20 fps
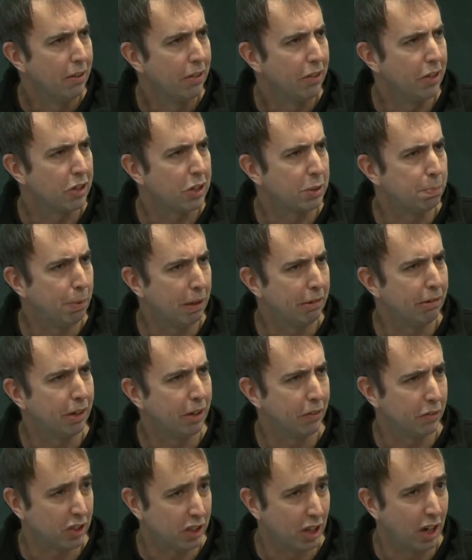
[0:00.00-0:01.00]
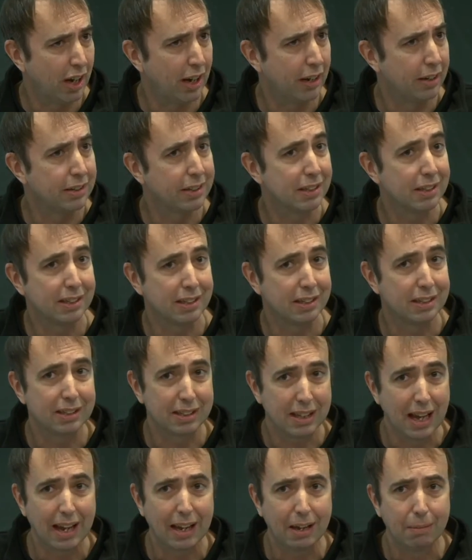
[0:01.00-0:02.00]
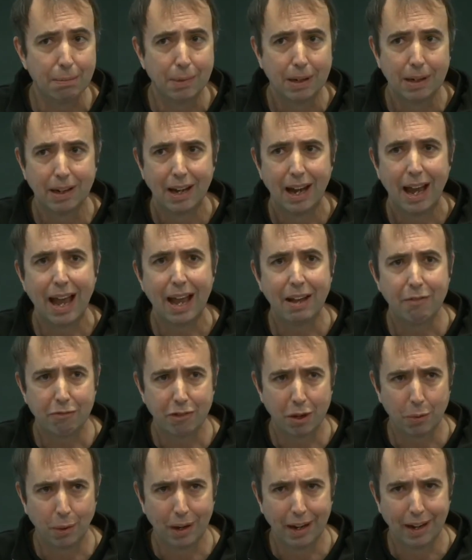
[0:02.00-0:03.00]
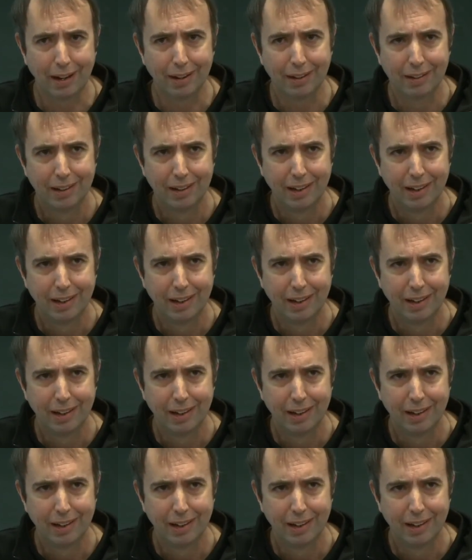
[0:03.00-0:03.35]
the spirit of science is the same everywhere.